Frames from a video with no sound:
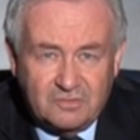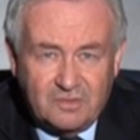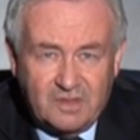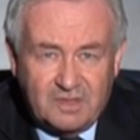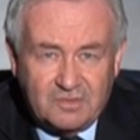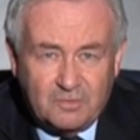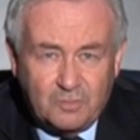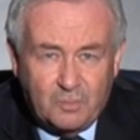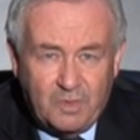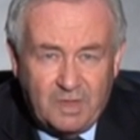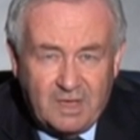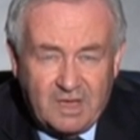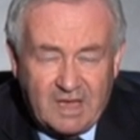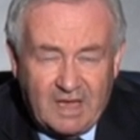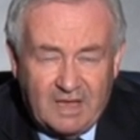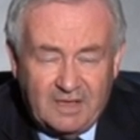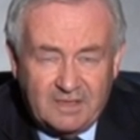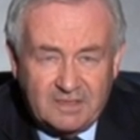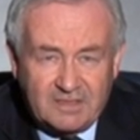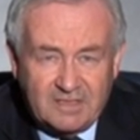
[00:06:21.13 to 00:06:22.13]
that we
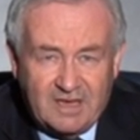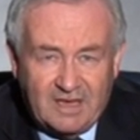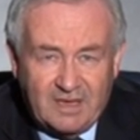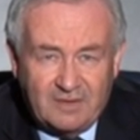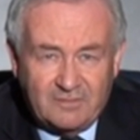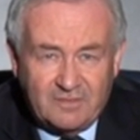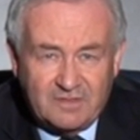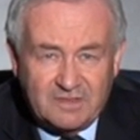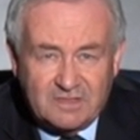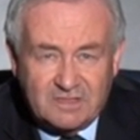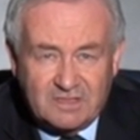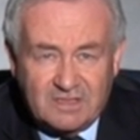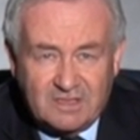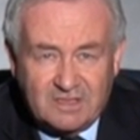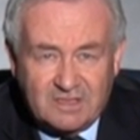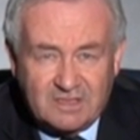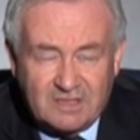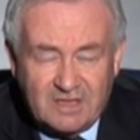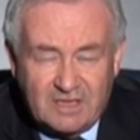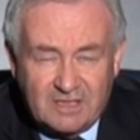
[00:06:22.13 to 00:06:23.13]
cannot have a
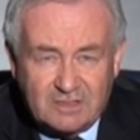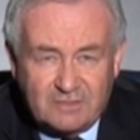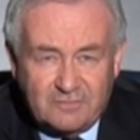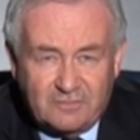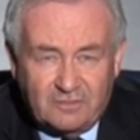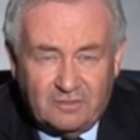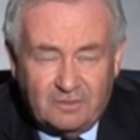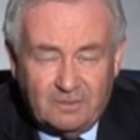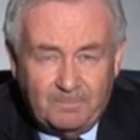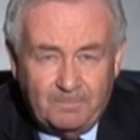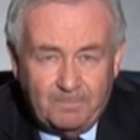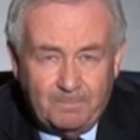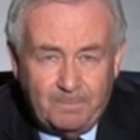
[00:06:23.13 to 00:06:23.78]
successful